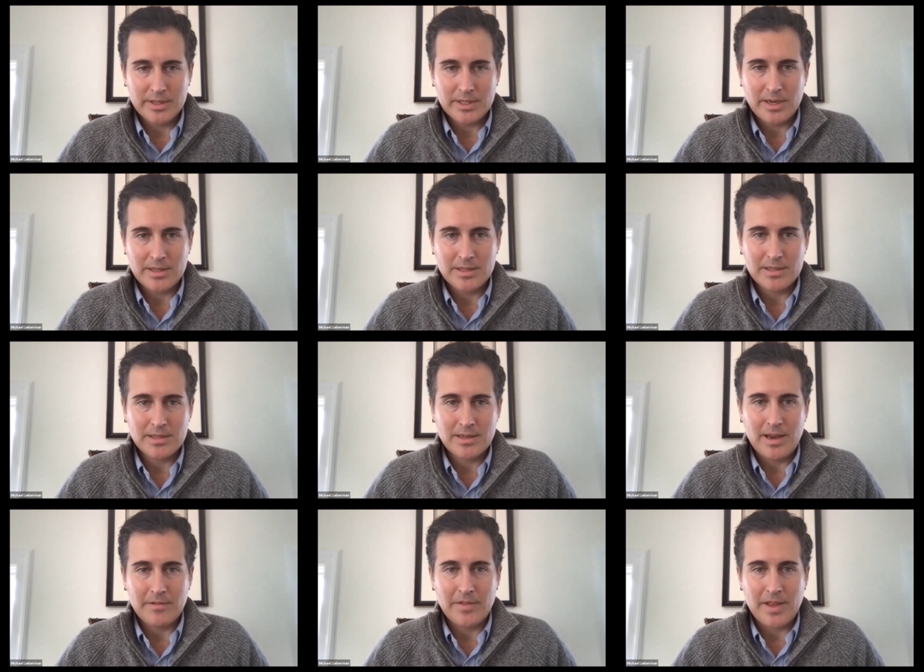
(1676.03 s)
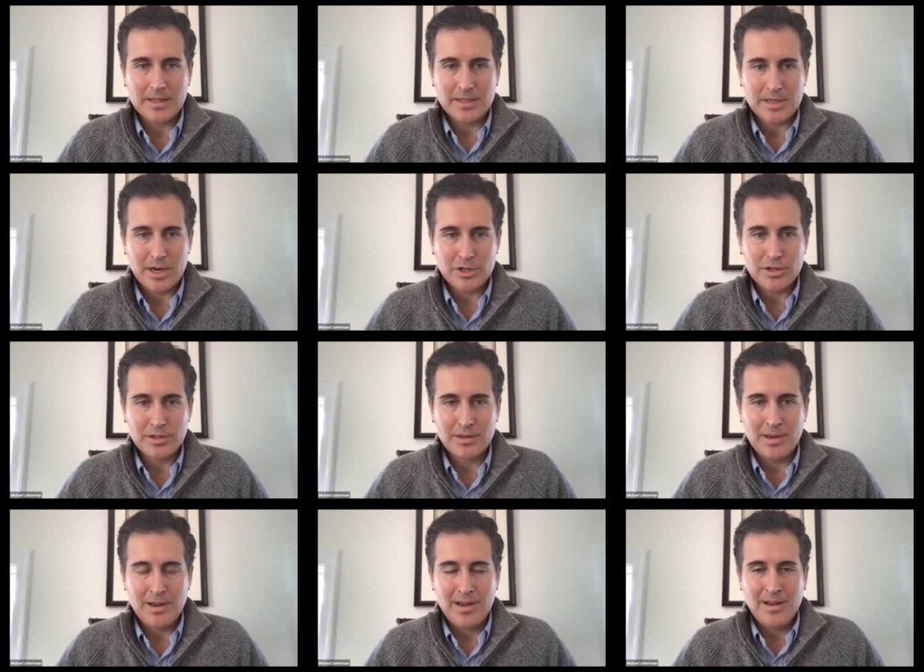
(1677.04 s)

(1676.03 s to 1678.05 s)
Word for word: insights out of that discussion.